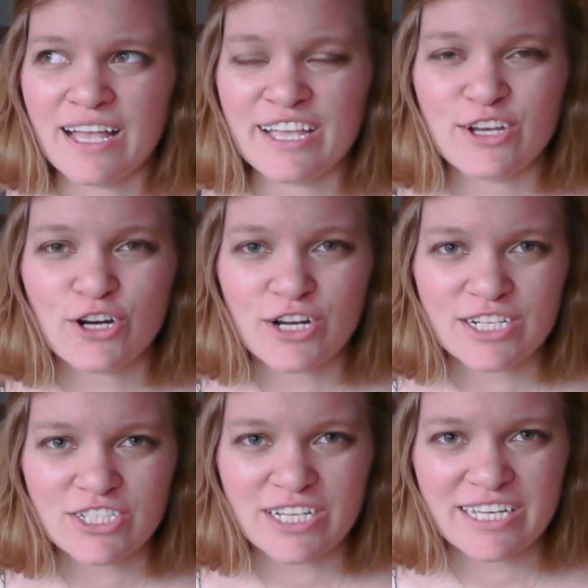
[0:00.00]

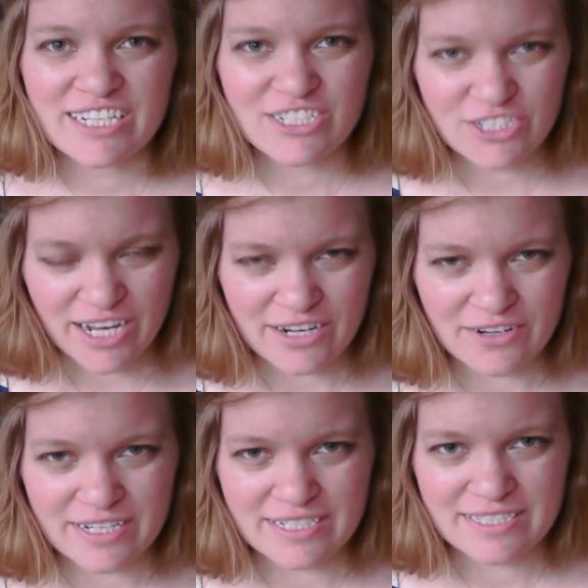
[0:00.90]
encouraging,
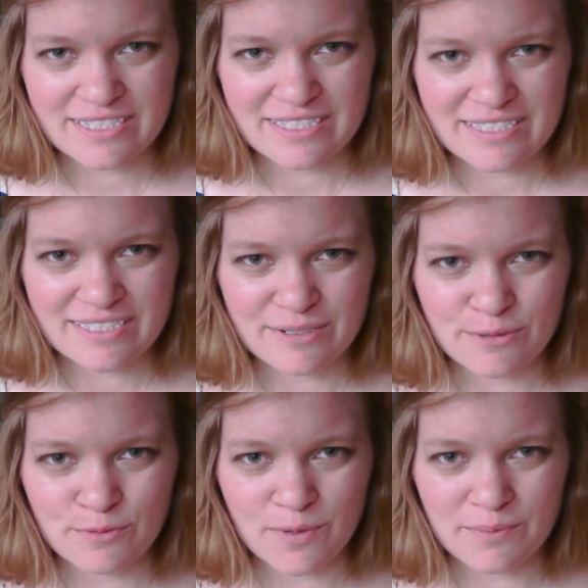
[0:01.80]
generous
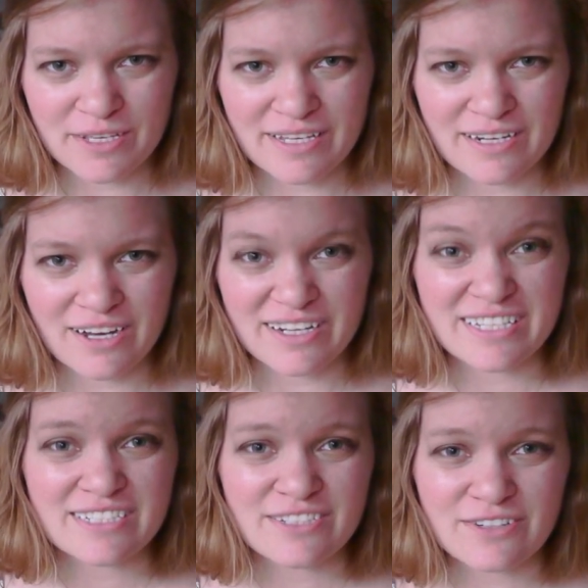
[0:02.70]
woman on
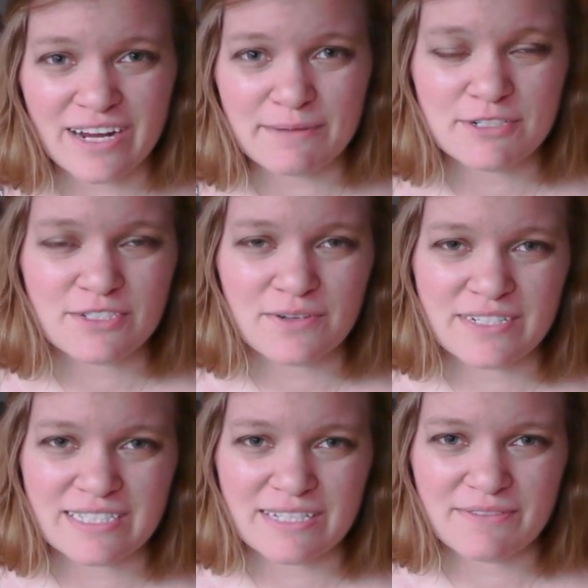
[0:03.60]
Instagram. She's
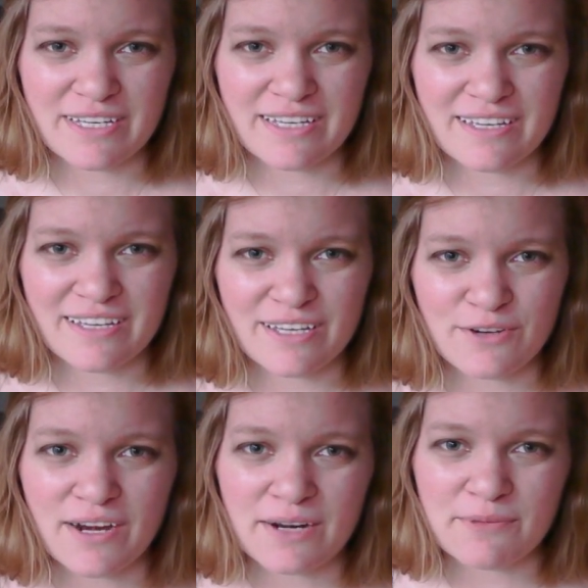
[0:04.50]
always leaving
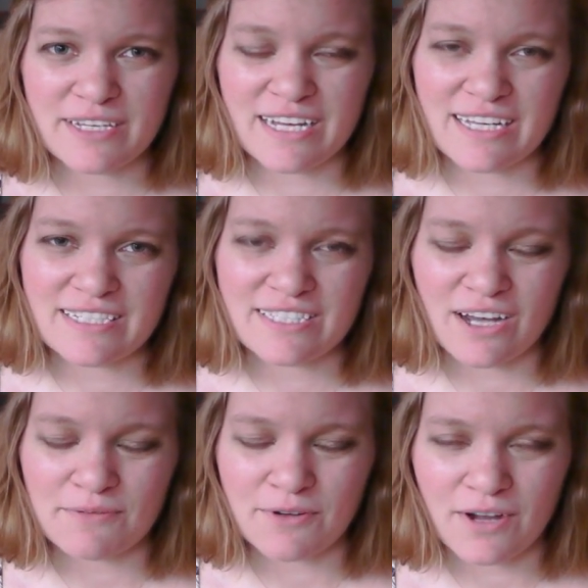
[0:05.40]
incredibly nice,
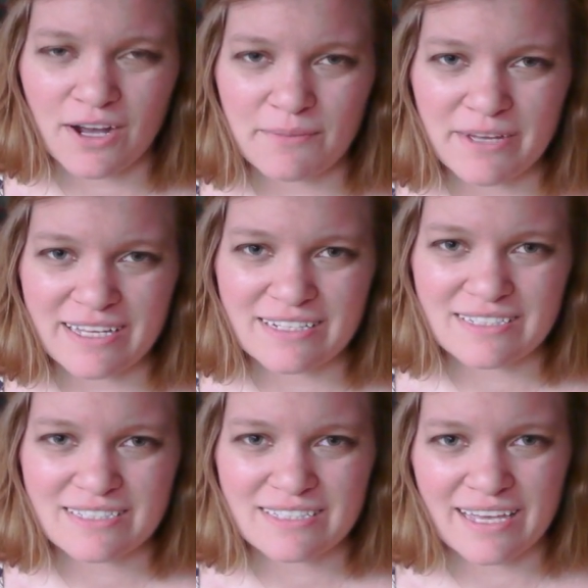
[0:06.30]
thoughtful
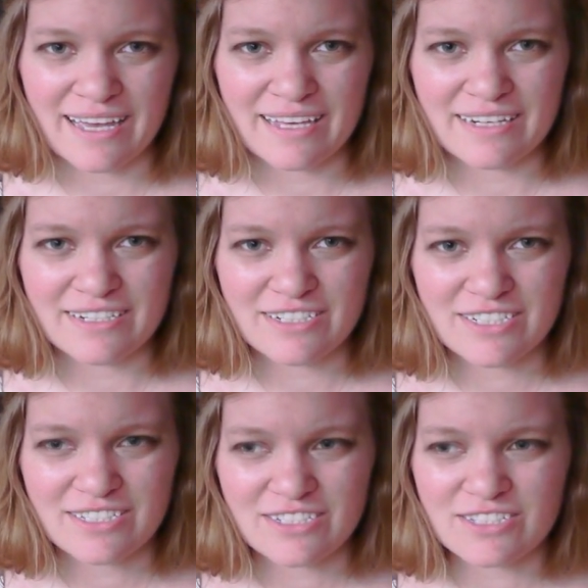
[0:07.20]
comments, and
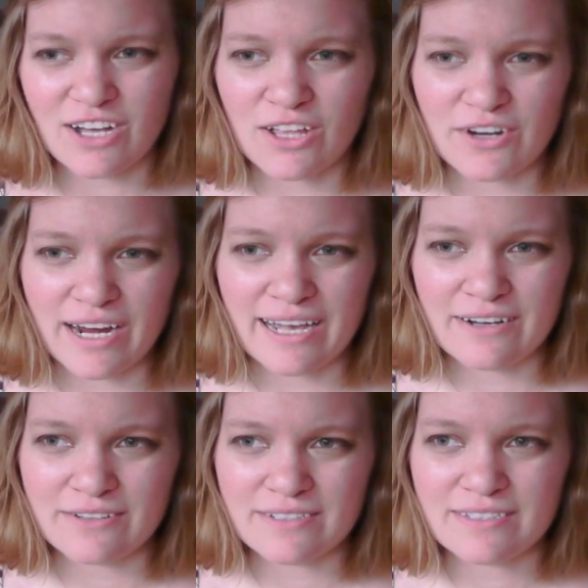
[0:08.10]
she's just all
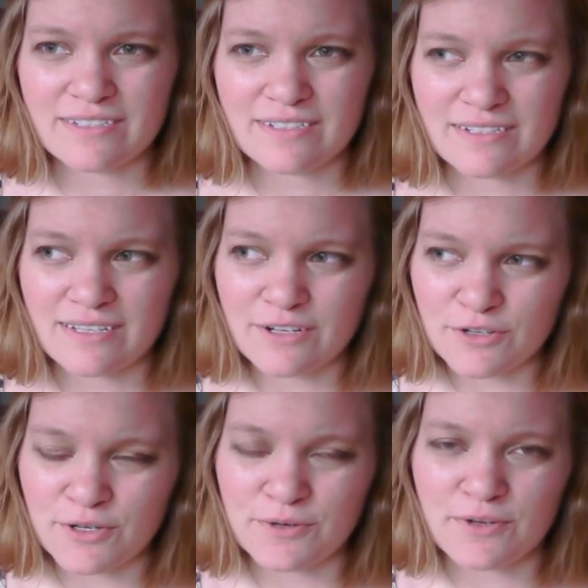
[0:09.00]
around
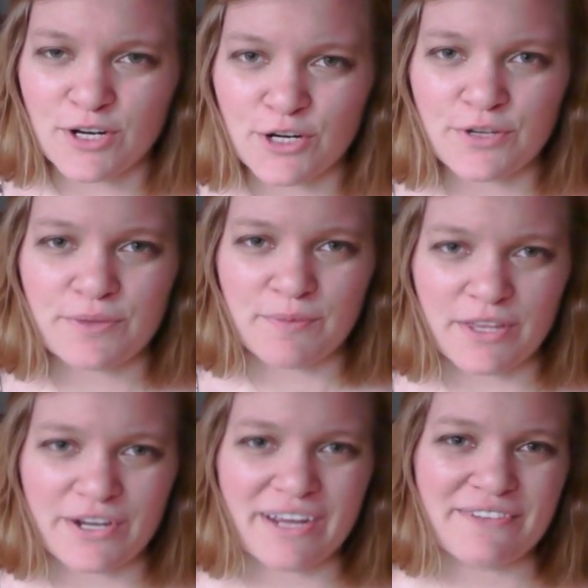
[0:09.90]
Earth
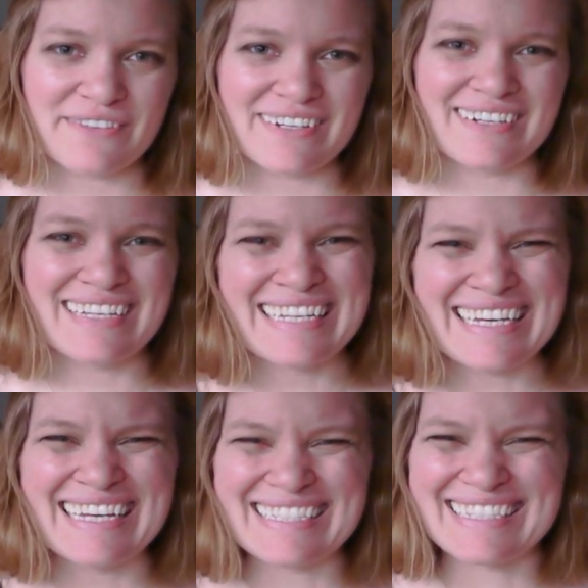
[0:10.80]
Mother, I feel,
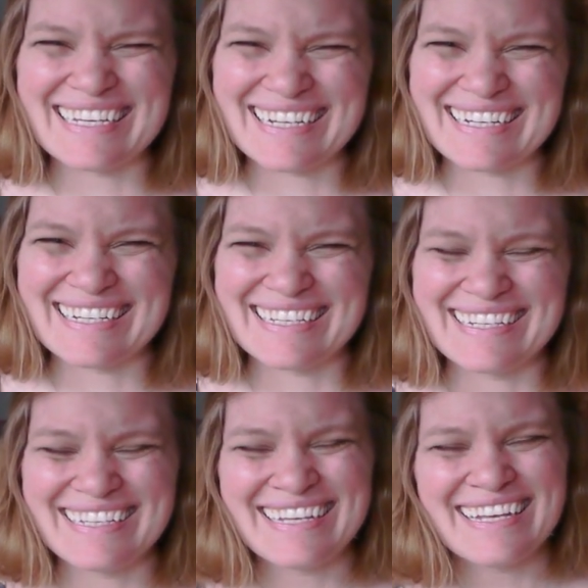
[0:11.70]
is a good
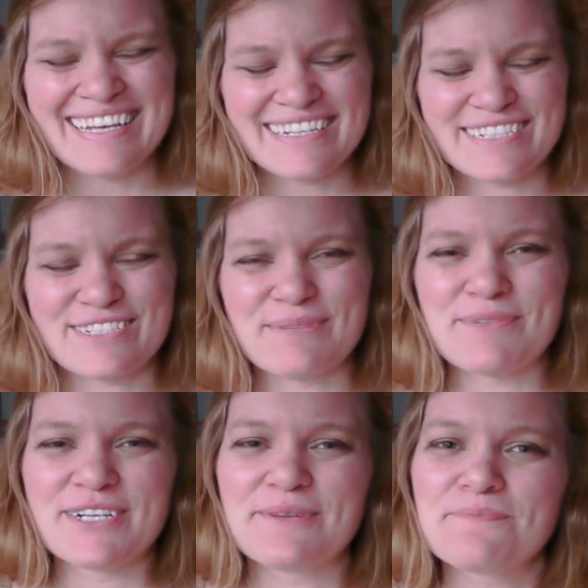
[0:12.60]

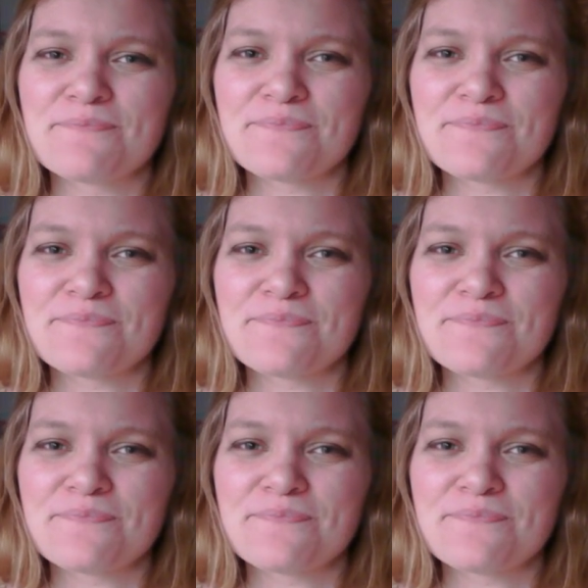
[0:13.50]
descriptor.